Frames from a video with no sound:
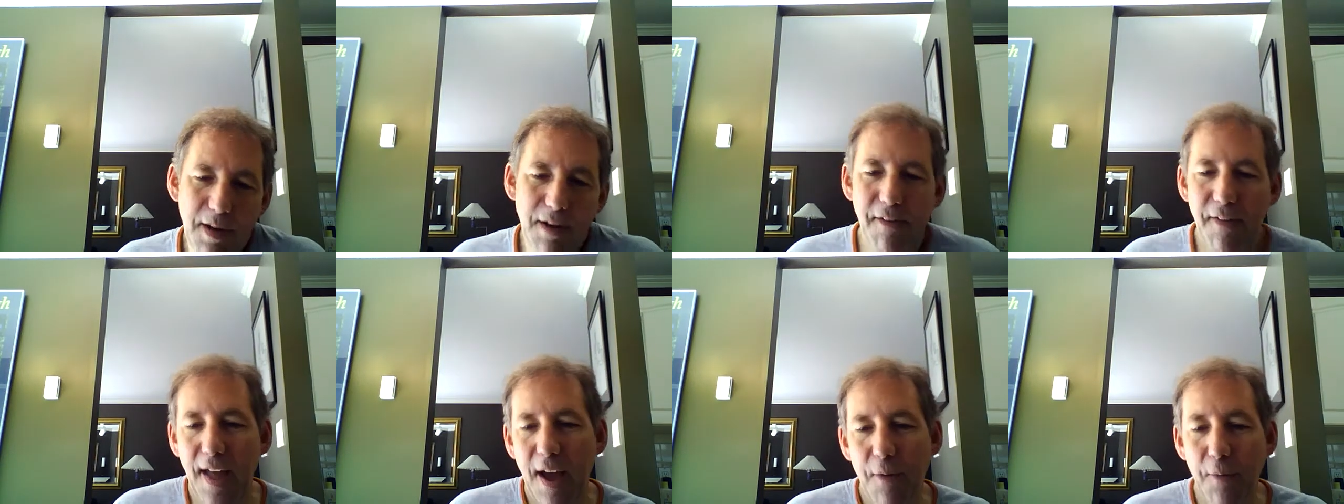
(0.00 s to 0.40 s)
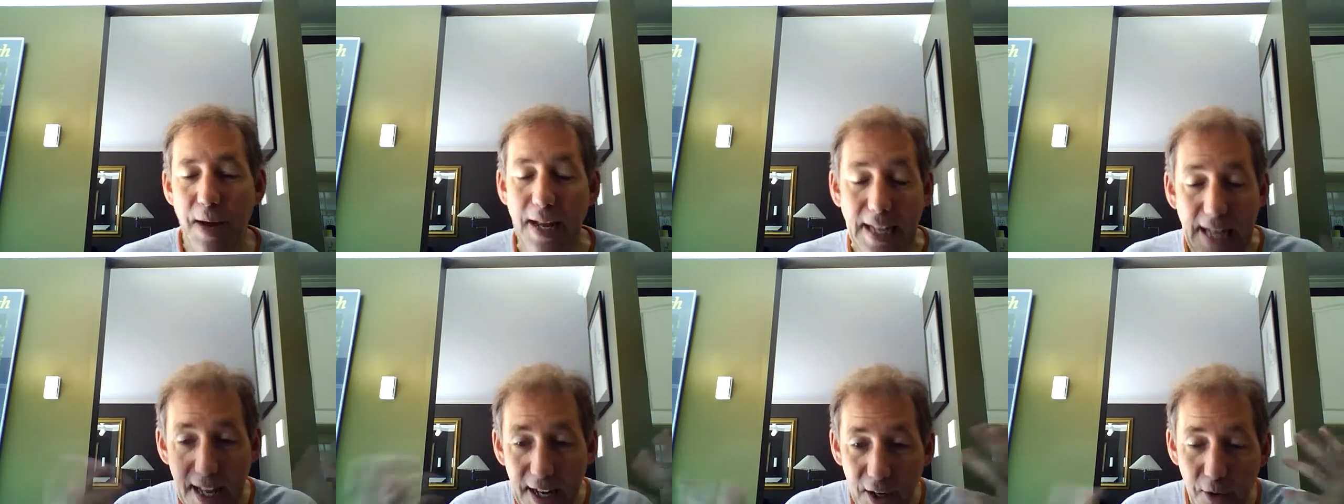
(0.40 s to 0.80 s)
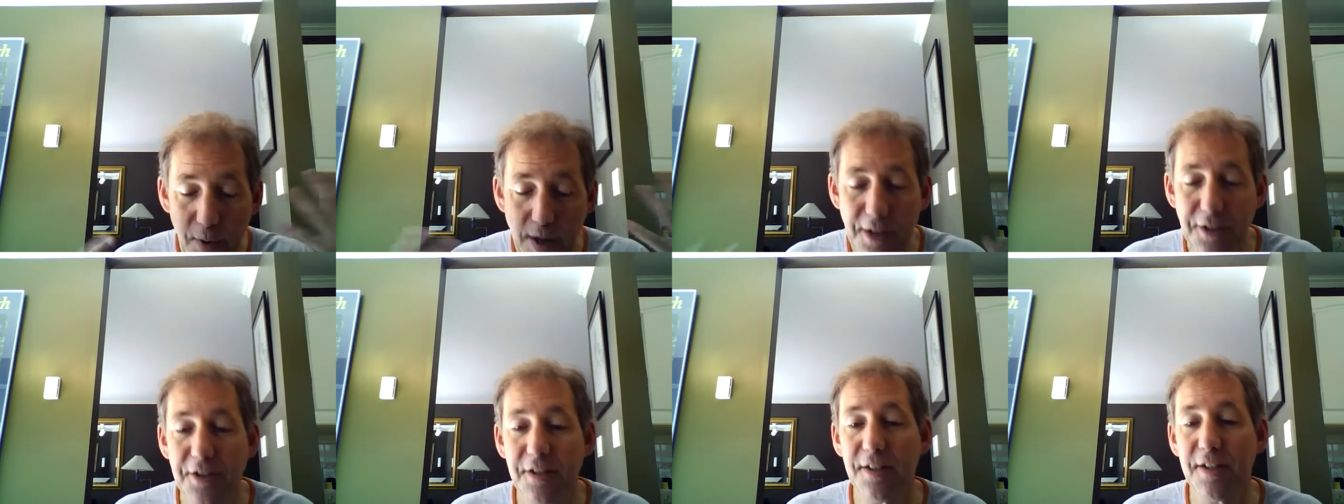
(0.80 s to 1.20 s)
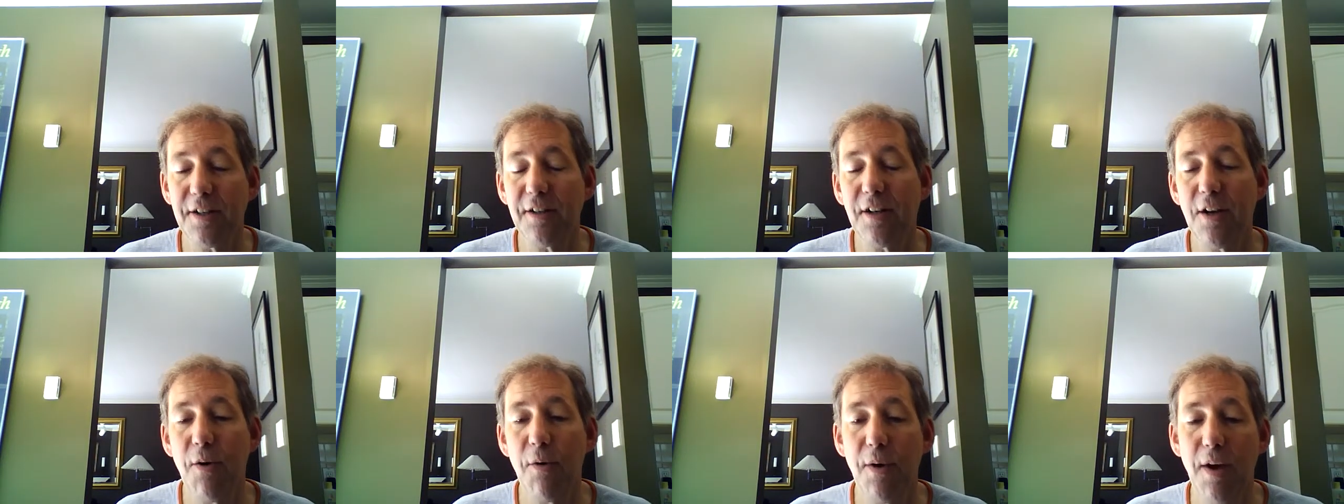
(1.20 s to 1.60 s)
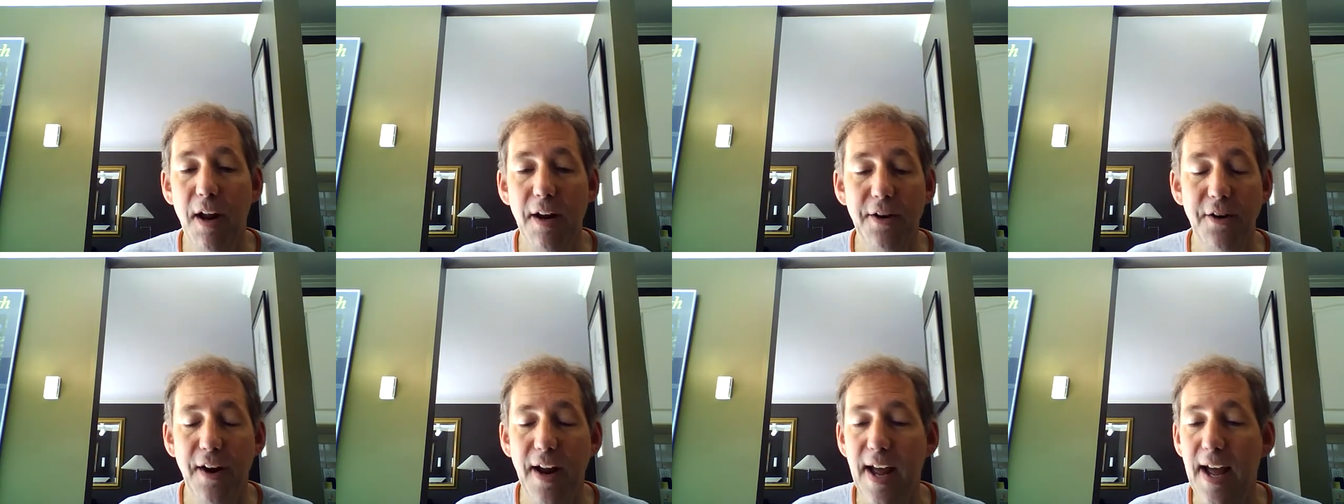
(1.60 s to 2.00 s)
that way kind of questions that are going on in
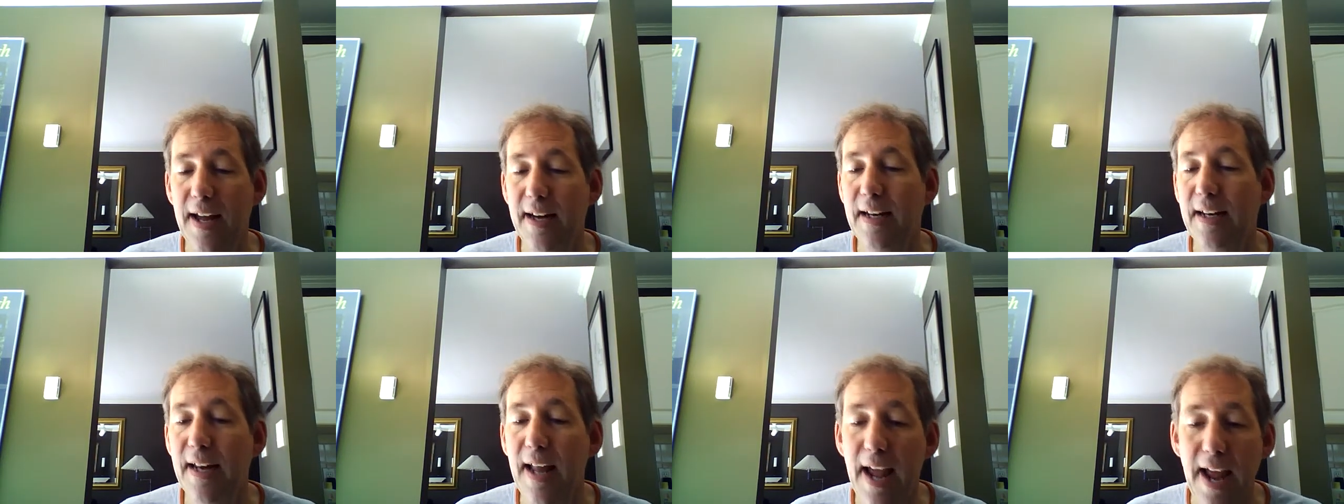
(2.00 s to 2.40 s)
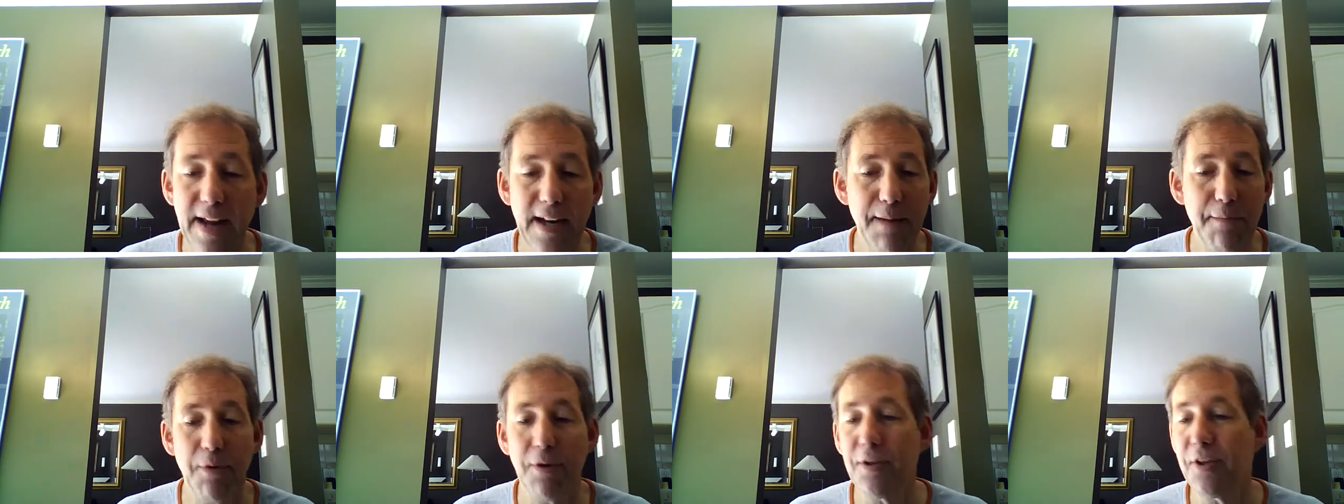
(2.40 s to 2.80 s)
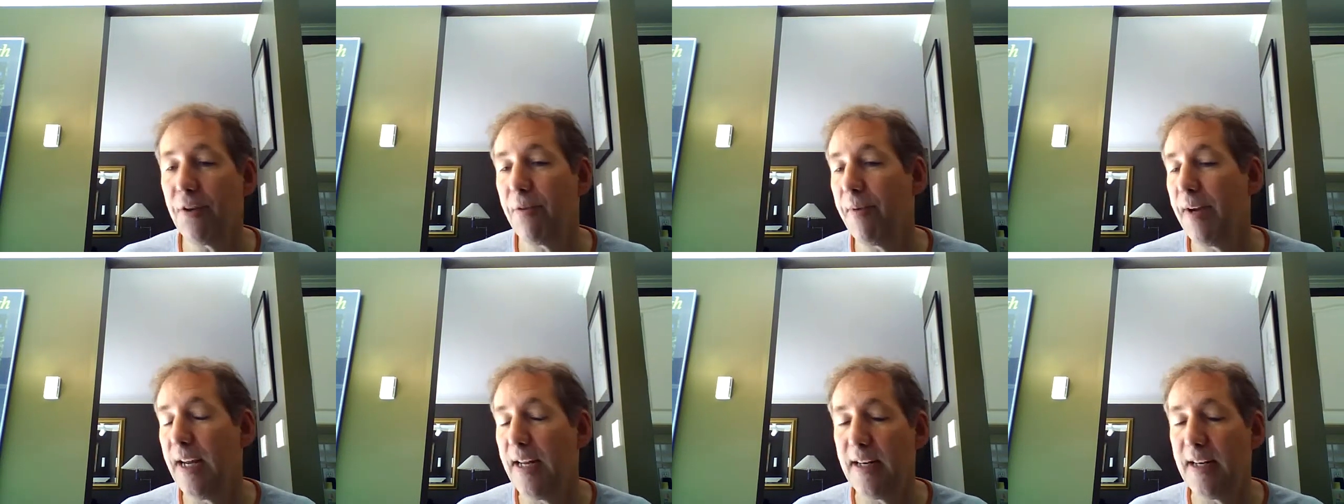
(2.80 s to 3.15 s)
your head in any book you read,